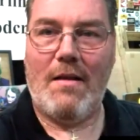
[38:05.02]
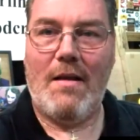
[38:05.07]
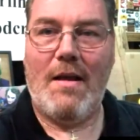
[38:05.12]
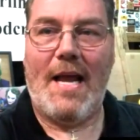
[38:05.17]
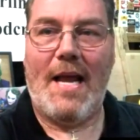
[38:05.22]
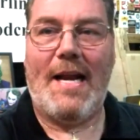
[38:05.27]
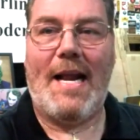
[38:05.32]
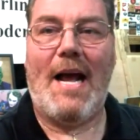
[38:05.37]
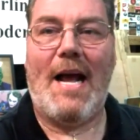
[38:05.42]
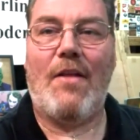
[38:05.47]
and
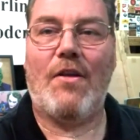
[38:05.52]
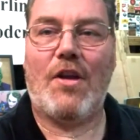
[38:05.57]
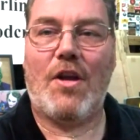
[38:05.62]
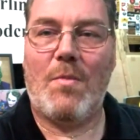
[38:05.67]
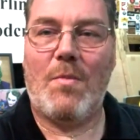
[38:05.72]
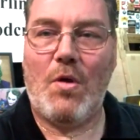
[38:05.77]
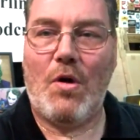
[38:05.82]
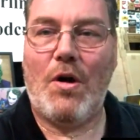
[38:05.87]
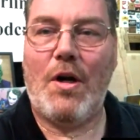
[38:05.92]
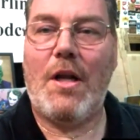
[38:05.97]
how the
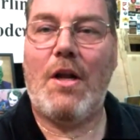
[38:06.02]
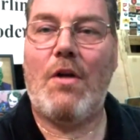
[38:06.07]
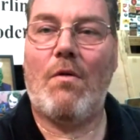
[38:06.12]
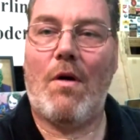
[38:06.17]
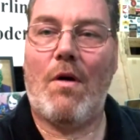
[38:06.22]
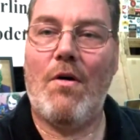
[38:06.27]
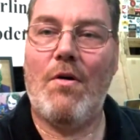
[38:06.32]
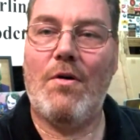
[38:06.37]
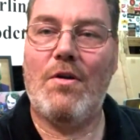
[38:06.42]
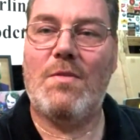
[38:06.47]
community
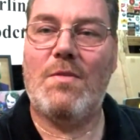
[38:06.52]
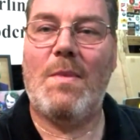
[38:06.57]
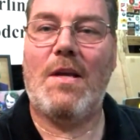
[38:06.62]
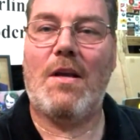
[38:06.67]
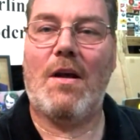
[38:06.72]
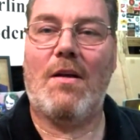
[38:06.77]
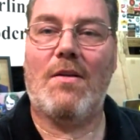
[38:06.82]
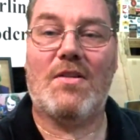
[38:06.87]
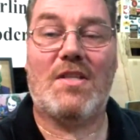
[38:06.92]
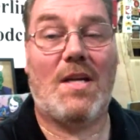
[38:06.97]
grows
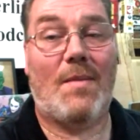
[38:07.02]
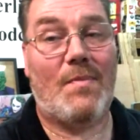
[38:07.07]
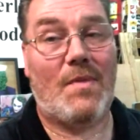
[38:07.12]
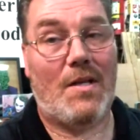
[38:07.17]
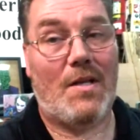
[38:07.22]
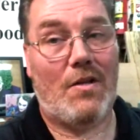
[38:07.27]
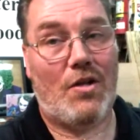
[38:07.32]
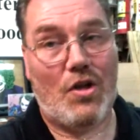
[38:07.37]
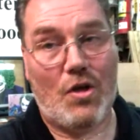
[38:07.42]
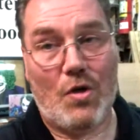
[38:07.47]
because
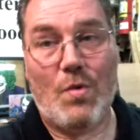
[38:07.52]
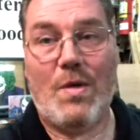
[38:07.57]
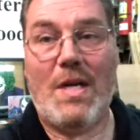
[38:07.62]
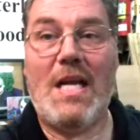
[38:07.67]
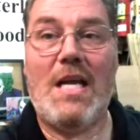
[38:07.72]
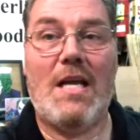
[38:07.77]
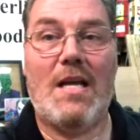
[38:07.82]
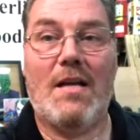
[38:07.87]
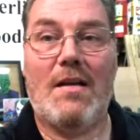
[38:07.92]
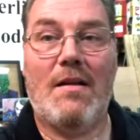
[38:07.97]
something you
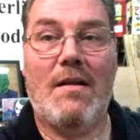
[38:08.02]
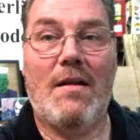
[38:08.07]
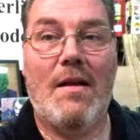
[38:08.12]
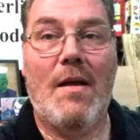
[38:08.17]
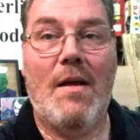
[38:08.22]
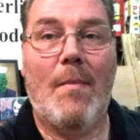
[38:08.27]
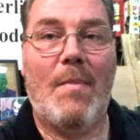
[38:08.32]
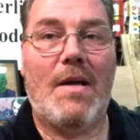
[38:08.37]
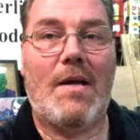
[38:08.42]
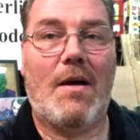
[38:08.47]
did,
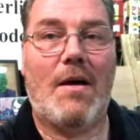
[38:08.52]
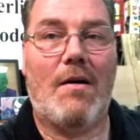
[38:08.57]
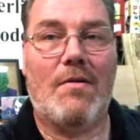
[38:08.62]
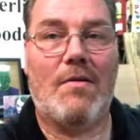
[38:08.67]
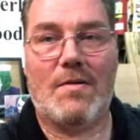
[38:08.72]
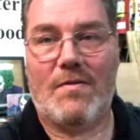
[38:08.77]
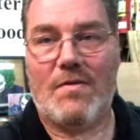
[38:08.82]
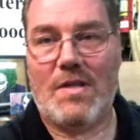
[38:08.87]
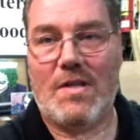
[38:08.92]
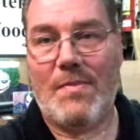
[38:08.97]
because
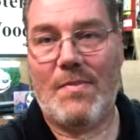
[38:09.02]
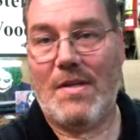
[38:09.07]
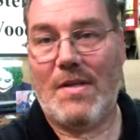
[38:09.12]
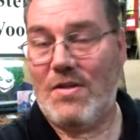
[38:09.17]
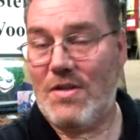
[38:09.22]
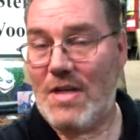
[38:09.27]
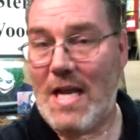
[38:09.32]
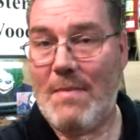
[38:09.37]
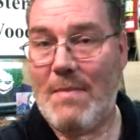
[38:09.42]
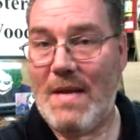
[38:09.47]
of something
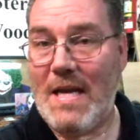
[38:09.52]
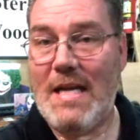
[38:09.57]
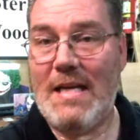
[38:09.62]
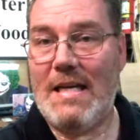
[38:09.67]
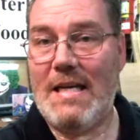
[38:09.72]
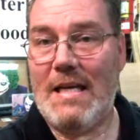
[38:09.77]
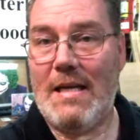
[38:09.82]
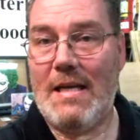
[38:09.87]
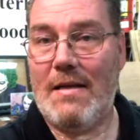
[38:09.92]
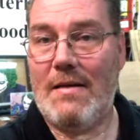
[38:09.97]
JP
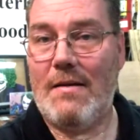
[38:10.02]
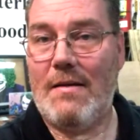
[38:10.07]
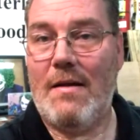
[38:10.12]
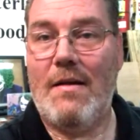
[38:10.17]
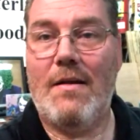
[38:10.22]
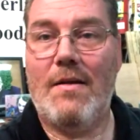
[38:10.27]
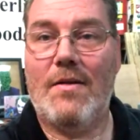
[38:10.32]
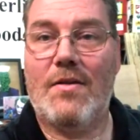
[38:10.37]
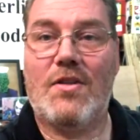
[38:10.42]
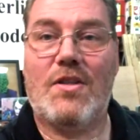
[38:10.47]
did.
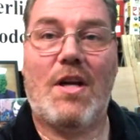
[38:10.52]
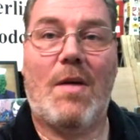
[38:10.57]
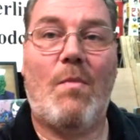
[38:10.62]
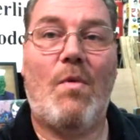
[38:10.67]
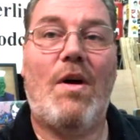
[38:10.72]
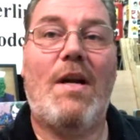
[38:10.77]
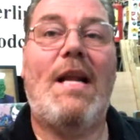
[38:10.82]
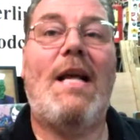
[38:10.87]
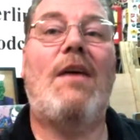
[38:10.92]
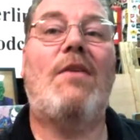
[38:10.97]

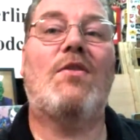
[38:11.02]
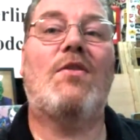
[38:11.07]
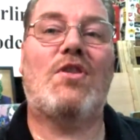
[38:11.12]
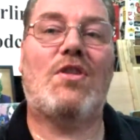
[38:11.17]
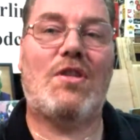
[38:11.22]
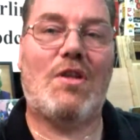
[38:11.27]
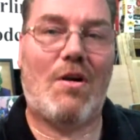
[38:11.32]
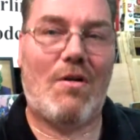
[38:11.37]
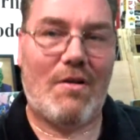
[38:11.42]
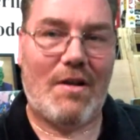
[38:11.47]
Someone else
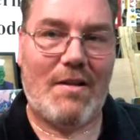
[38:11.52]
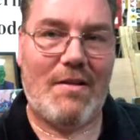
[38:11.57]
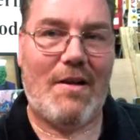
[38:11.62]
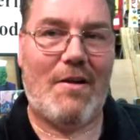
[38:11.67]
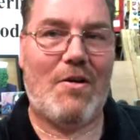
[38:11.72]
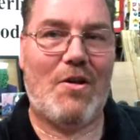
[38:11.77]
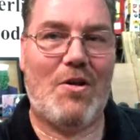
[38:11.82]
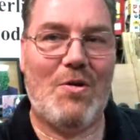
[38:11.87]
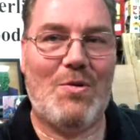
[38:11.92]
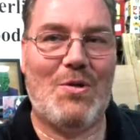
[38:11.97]
started their
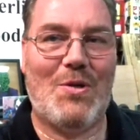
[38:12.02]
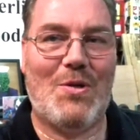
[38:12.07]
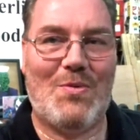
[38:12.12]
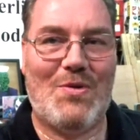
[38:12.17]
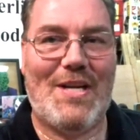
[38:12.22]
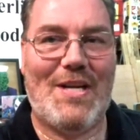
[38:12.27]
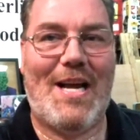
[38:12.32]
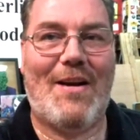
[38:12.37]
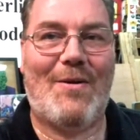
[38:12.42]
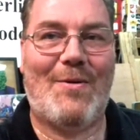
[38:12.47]
YouTube
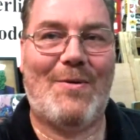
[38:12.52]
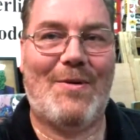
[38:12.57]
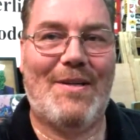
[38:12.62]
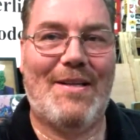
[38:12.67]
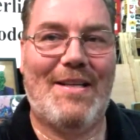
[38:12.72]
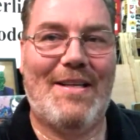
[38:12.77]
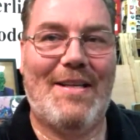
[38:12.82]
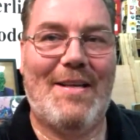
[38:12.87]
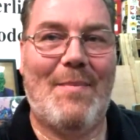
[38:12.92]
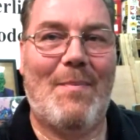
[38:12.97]
channel.
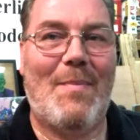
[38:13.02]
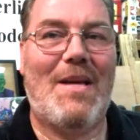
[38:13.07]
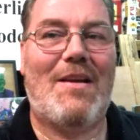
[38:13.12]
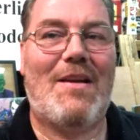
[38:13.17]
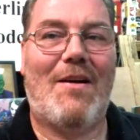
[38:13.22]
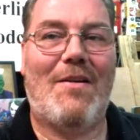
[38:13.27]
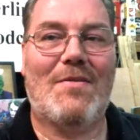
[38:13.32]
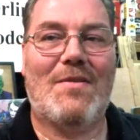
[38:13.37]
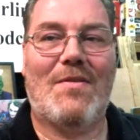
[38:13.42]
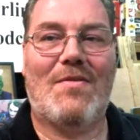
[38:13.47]

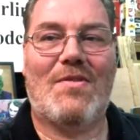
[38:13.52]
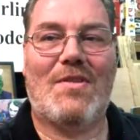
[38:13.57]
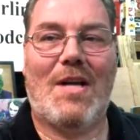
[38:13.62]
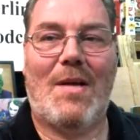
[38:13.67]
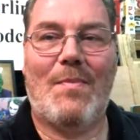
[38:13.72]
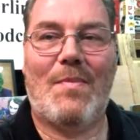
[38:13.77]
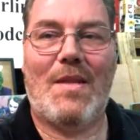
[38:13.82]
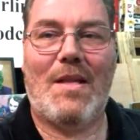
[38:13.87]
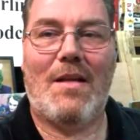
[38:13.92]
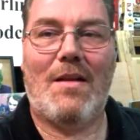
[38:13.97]
Because of
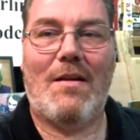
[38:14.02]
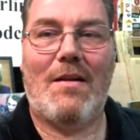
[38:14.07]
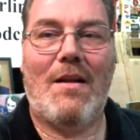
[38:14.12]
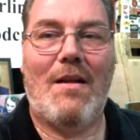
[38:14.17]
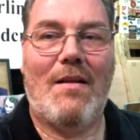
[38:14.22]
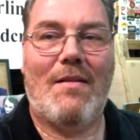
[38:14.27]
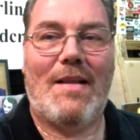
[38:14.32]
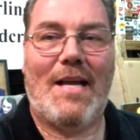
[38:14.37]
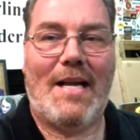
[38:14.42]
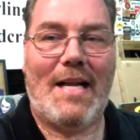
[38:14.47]
something
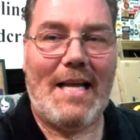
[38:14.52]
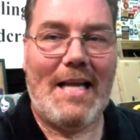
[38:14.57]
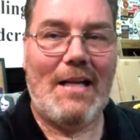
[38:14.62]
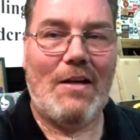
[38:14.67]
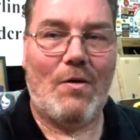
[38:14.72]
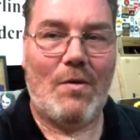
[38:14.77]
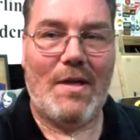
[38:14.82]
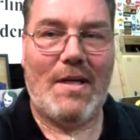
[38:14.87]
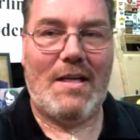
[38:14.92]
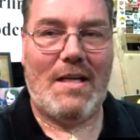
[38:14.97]
that
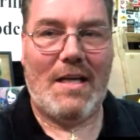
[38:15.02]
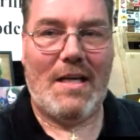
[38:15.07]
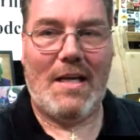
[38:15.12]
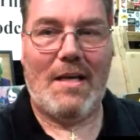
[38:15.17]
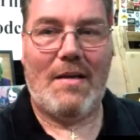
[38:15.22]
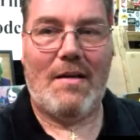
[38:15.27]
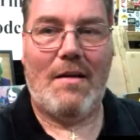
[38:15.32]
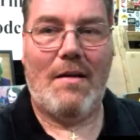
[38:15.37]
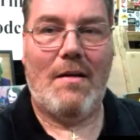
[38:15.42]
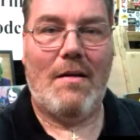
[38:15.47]
Eloy
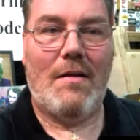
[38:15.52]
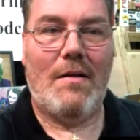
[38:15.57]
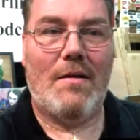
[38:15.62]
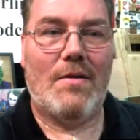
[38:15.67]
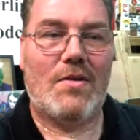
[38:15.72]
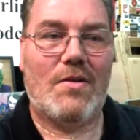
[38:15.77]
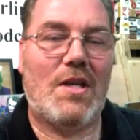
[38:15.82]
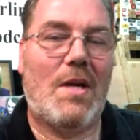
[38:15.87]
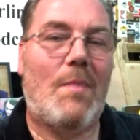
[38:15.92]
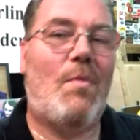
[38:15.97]
did,
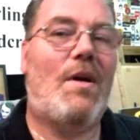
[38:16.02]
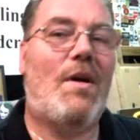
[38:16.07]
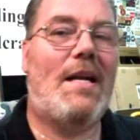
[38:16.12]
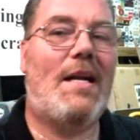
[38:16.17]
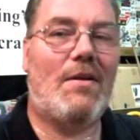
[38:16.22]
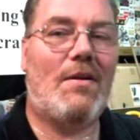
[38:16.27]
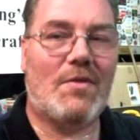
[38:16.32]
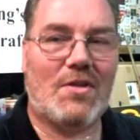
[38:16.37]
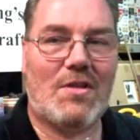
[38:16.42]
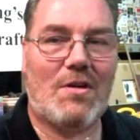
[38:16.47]
someone
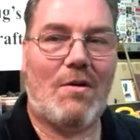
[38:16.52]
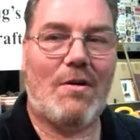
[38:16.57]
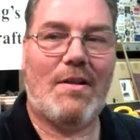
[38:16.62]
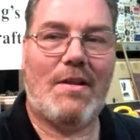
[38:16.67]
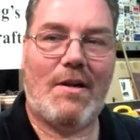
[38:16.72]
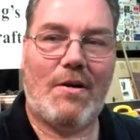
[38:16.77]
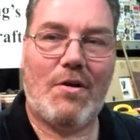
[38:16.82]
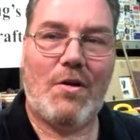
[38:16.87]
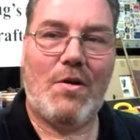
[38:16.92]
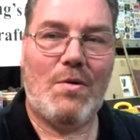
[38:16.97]
else started
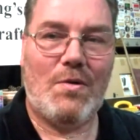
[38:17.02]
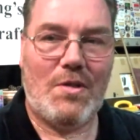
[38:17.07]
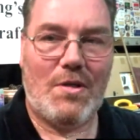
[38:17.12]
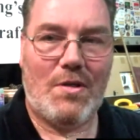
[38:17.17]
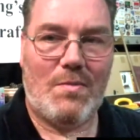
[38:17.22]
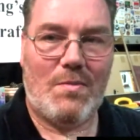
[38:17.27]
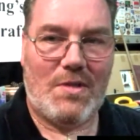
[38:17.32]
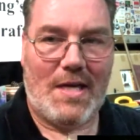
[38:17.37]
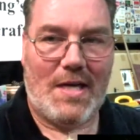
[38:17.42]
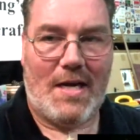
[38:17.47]
their YouTube
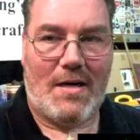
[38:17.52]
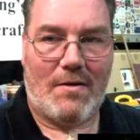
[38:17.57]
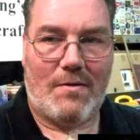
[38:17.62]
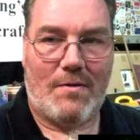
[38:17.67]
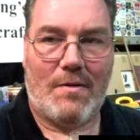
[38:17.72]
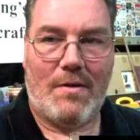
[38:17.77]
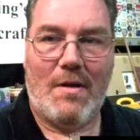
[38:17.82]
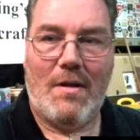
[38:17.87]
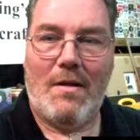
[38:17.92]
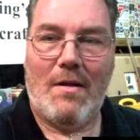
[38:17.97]
channel.
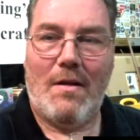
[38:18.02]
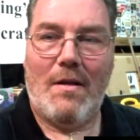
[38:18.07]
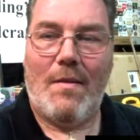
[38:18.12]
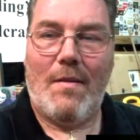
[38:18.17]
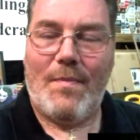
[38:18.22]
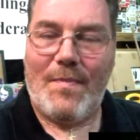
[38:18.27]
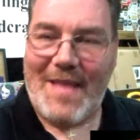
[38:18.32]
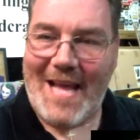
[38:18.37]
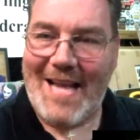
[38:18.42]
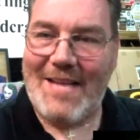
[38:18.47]

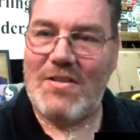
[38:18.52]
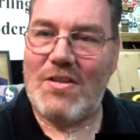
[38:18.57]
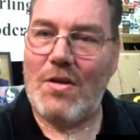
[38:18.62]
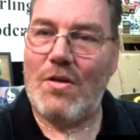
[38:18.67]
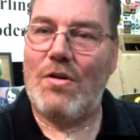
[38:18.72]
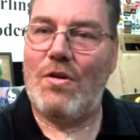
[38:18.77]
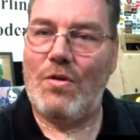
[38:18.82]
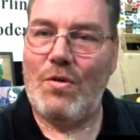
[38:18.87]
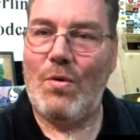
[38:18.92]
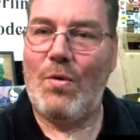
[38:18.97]
That's a
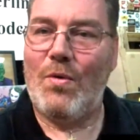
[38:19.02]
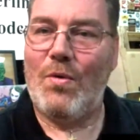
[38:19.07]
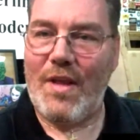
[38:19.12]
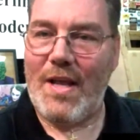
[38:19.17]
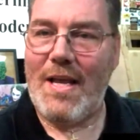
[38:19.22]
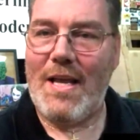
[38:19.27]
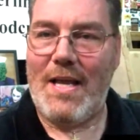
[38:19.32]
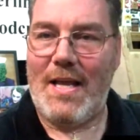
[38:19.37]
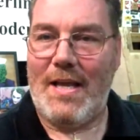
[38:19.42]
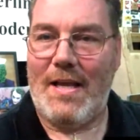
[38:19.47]
cool
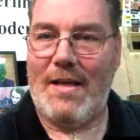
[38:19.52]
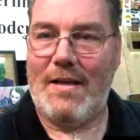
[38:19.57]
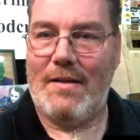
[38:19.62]
thing.